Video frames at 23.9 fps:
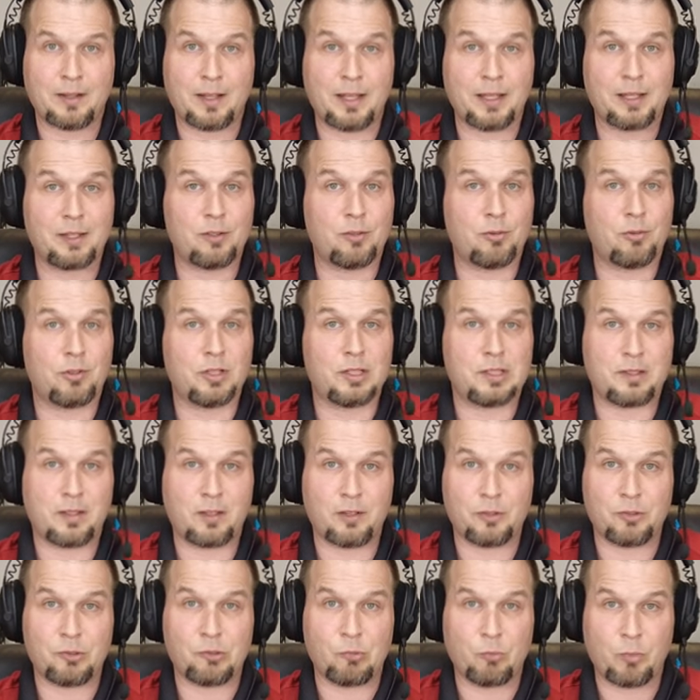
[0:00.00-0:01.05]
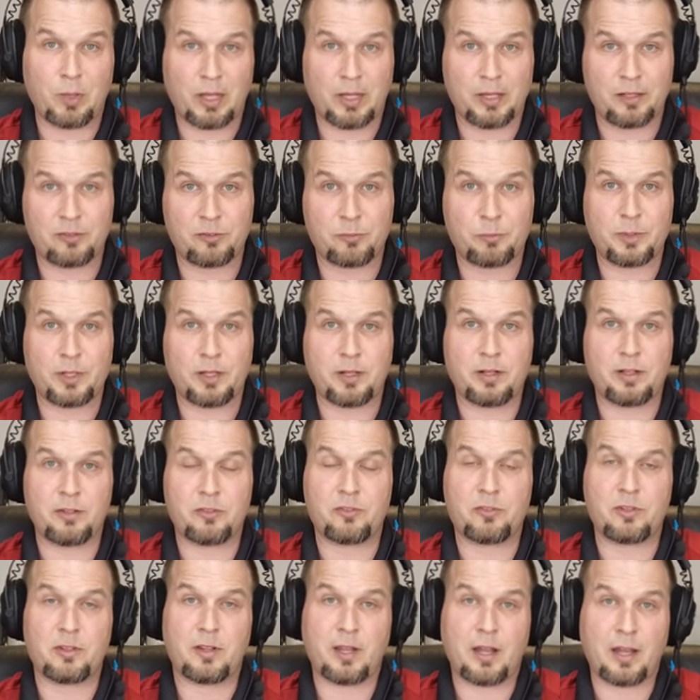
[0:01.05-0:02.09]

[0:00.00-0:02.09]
I can only tell you my experience that